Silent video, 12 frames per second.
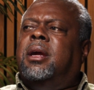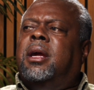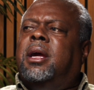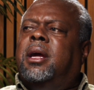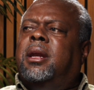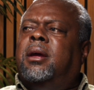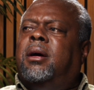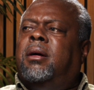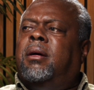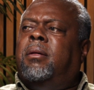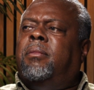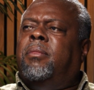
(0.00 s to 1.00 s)
and
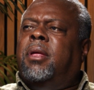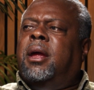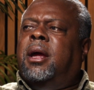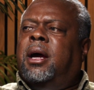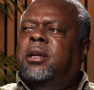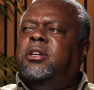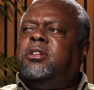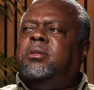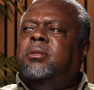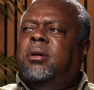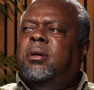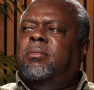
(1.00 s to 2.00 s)
I
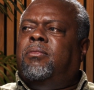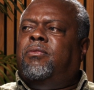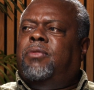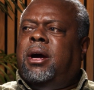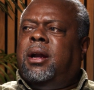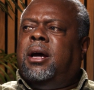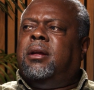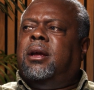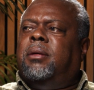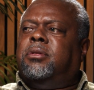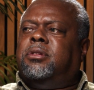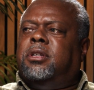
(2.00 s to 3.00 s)
just find out
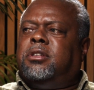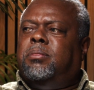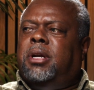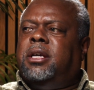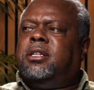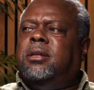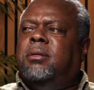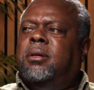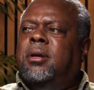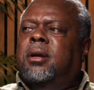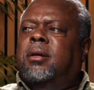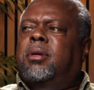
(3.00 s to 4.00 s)
I was just blessed to
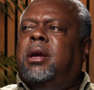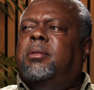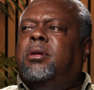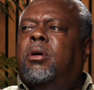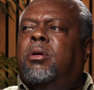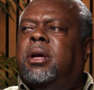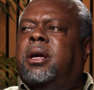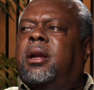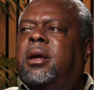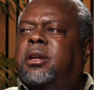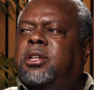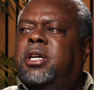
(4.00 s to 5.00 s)
be able to go on and get
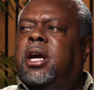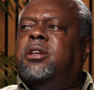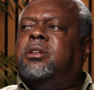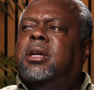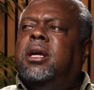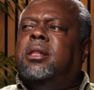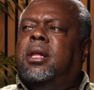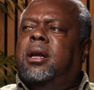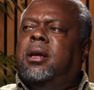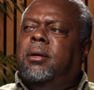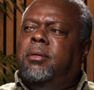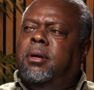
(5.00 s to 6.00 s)
an education in that
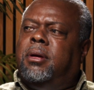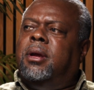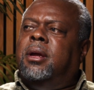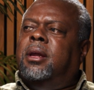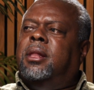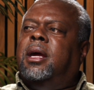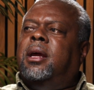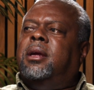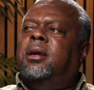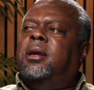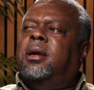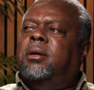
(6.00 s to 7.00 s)
area. That
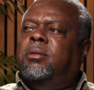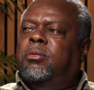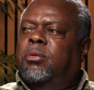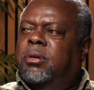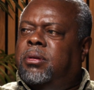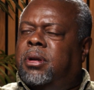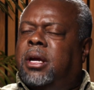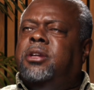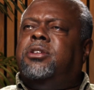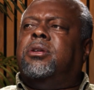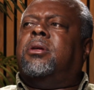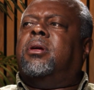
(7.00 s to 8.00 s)
it had with
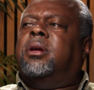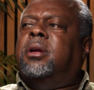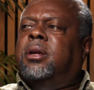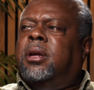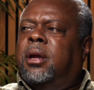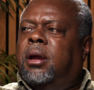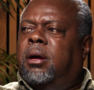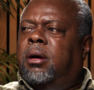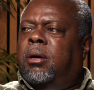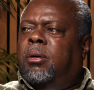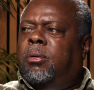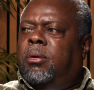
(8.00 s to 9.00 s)
nature,
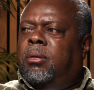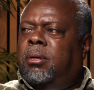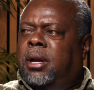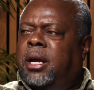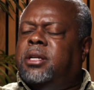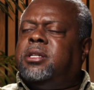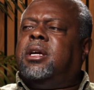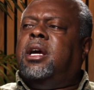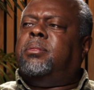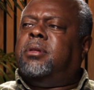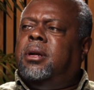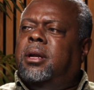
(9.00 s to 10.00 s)

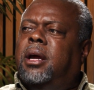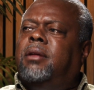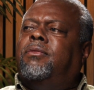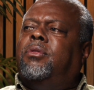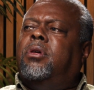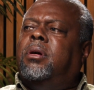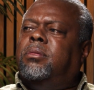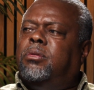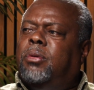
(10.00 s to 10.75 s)
landscapes, landforms,